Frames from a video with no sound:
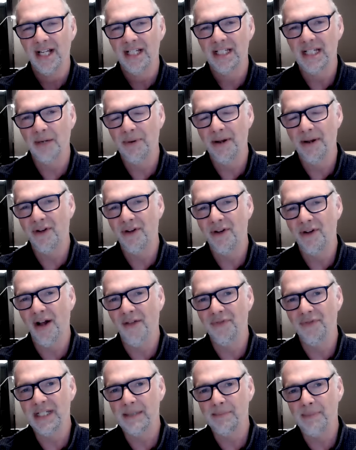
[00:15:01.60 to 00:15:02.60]
So we've
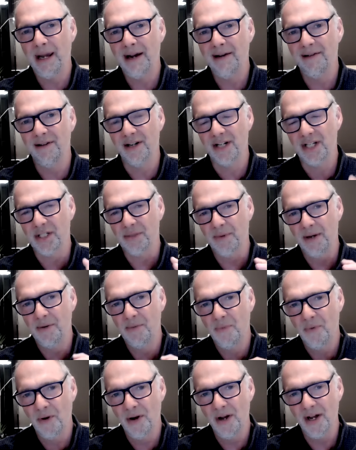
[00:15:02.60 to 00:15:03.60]
got this paradox. We
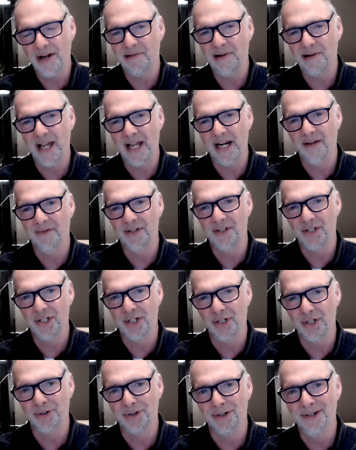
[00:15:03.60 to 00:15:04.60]
were creative as
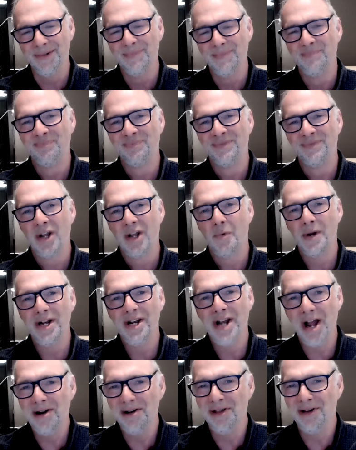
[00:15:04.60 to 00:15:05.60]
children
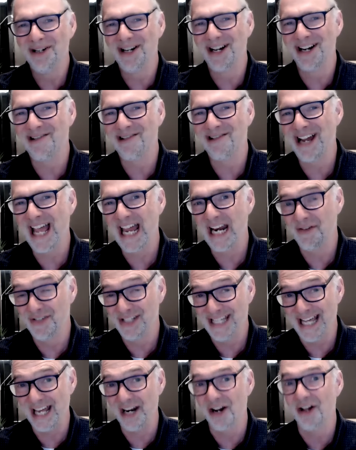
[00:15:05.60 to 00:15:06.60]
we're no longer creative
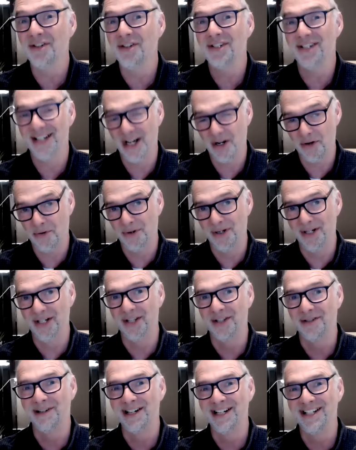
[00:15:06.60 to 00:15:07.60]
as adults, according
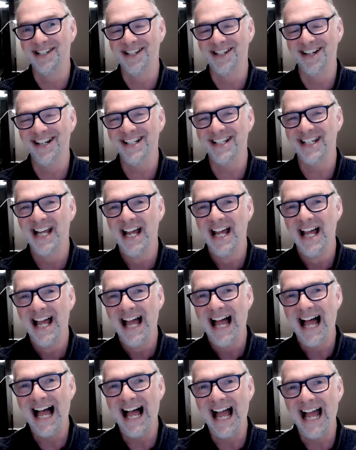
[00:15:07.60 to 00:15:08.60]
to the research,
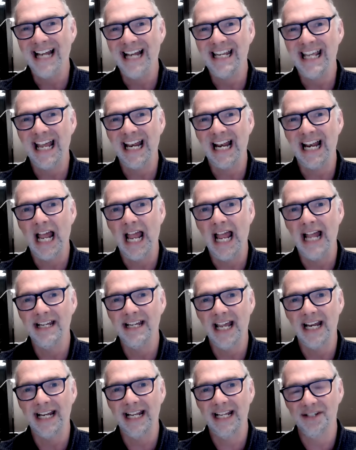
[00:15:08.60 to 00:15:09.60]
uh, and yet and
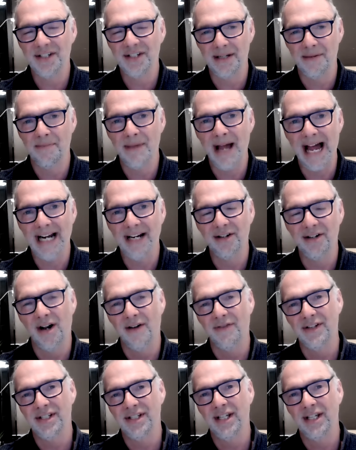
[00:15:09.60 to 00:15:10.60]
yet it's demanded
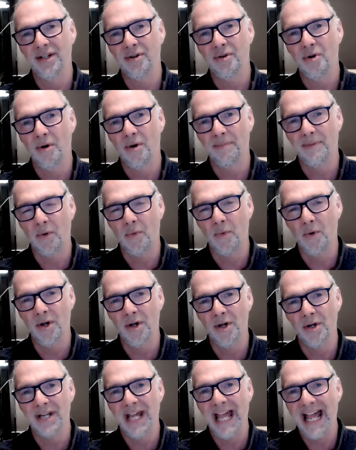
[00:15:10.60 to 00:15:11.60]
of us in the corporate
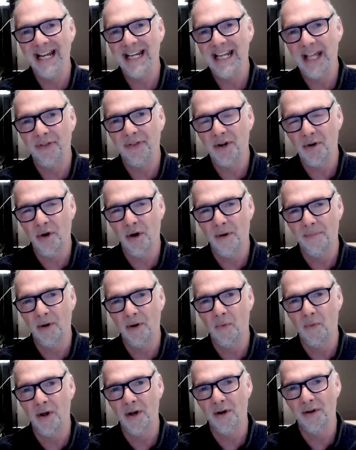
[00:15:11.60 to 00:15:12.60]
world. And yet the
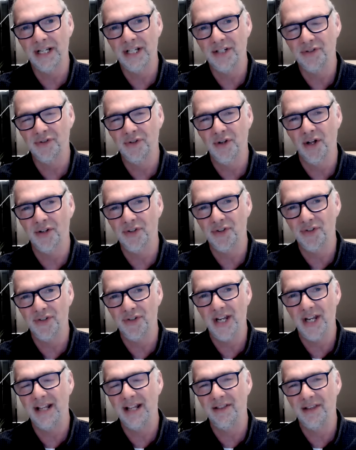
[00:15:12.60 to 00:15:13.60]
corporate world is not
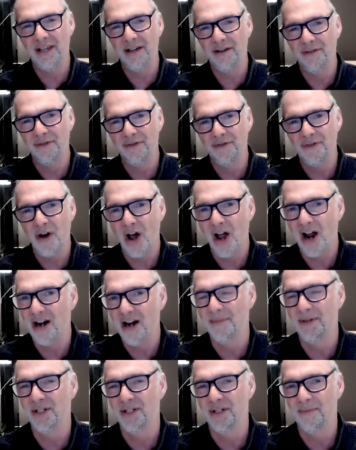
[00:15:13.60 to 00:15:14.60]
setting the
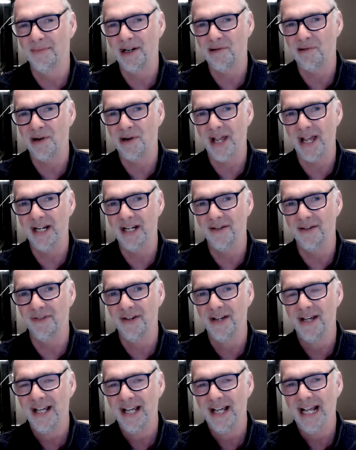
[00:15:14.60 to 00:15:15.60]
environment to be creative.
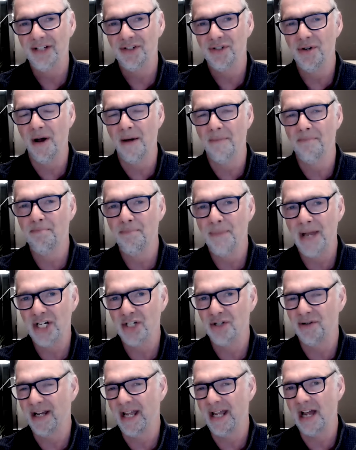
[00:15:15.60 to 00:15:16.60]
It's not
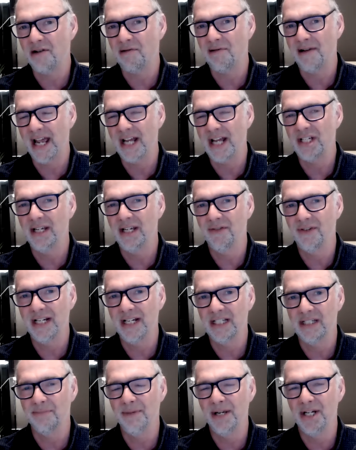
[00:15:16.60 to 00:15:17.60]
measuring our creativity.
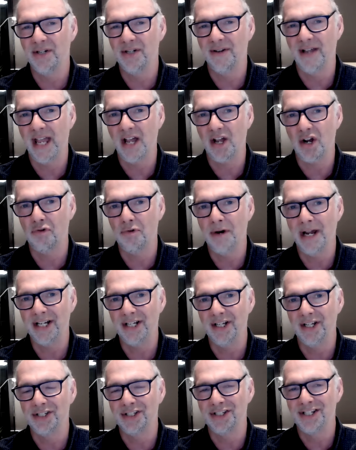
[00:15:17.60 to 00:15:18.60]
It's measuring our
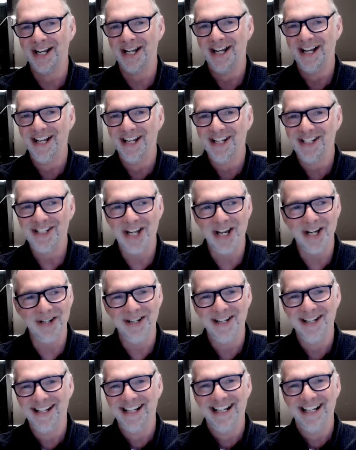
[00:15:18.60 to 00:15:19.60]
correctness. So
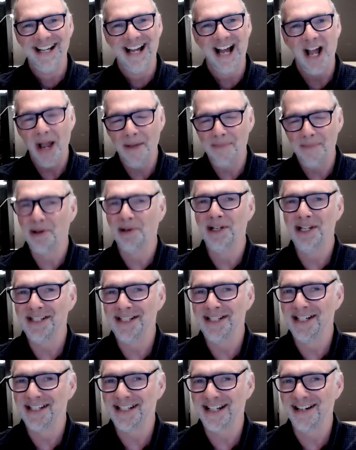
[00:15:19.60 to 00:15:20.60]
I hope your
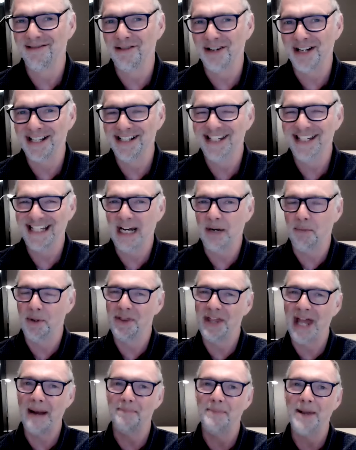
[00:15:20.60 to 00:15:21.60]
listeners can can sit with
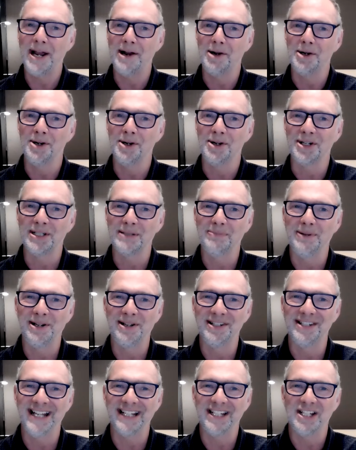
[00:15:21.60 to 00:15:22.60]
that paradox
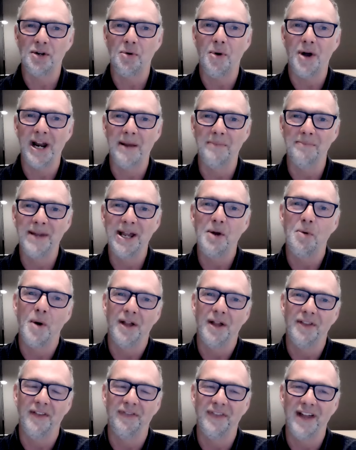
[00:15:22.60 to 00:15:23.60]
because that's quite a big
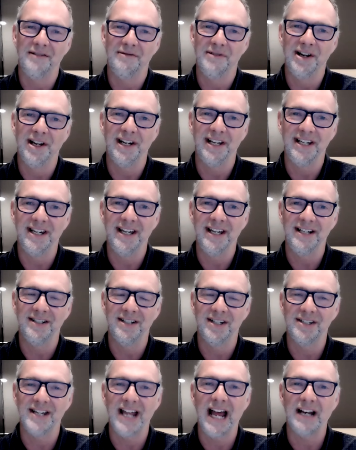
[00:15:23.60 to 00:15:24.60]
one that they really need
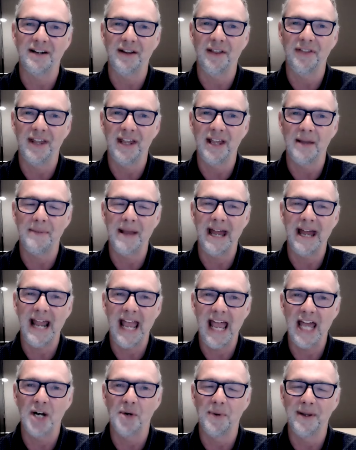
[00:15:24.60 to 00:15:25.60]
to start to think about.
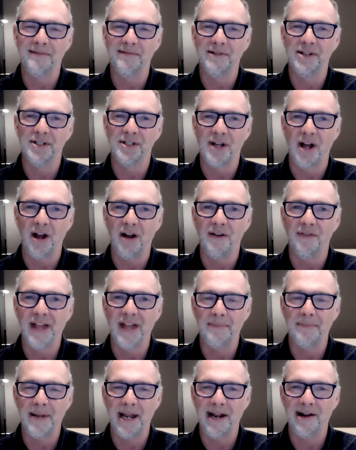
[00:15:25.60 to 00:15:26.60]
How do we resolve
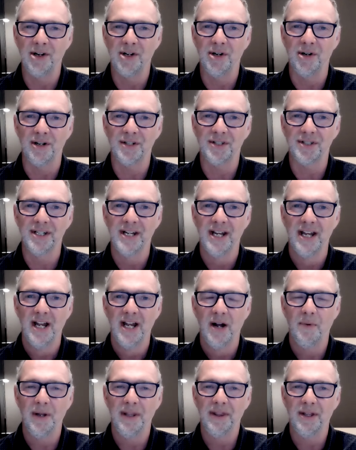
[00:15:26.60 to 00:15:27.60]
that paradox
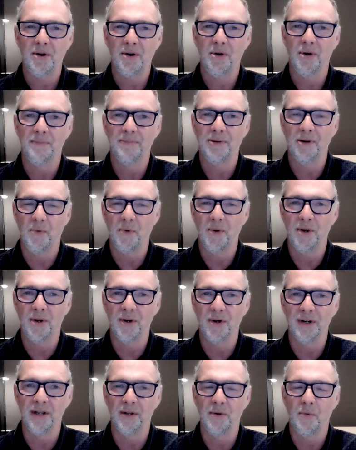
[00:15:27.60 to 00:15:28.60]
when the corporate
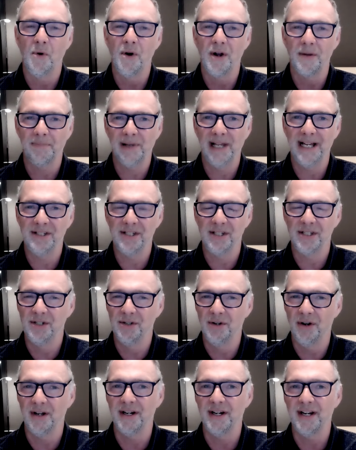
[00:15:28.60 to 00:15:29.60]
world and the workplace is
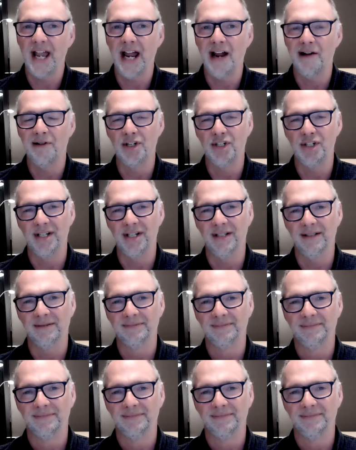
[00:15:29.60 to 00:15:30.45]
not encouraging it?